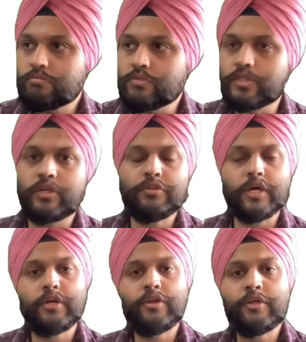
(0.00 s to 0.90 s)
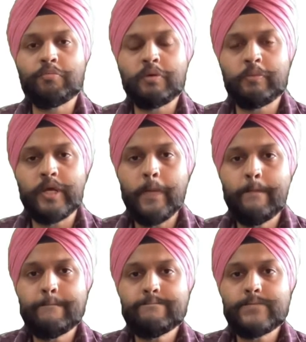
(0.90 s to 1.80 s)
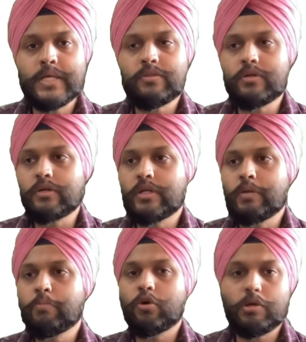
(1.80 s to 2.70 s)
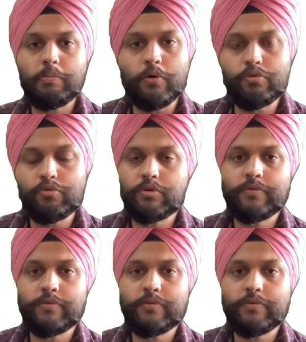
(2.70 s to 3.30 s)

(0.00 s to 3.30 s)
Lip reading: certain secretaries, maybe certain important post?